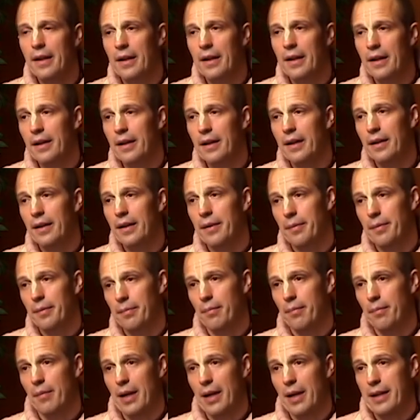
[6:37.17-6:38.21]

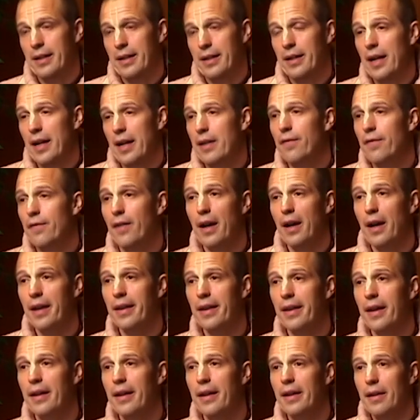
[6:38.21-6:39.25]
My
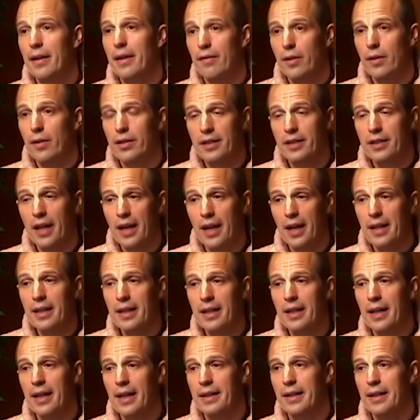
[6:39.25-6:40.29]
grandfather was
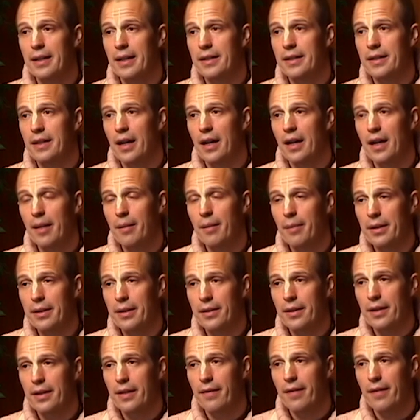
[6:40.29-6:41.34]
dying at that time and
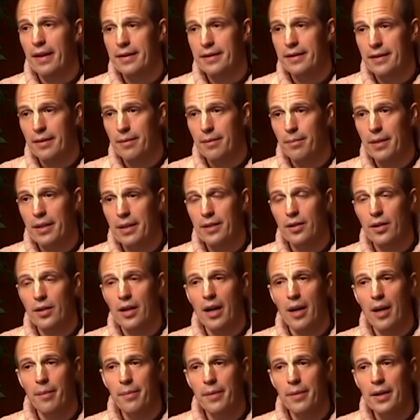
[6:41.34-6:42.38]
requested me to
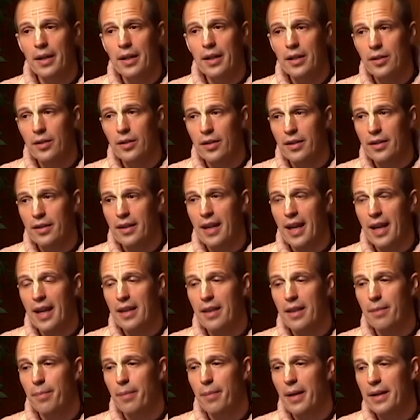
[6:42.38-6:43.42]
come to his
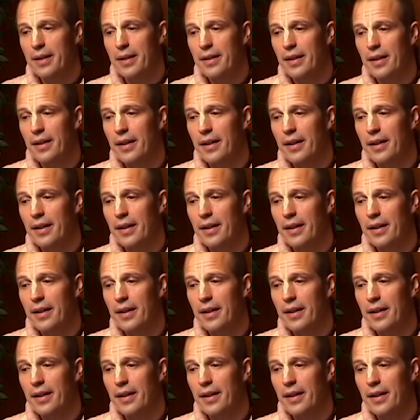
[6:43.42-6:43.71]
deathbed,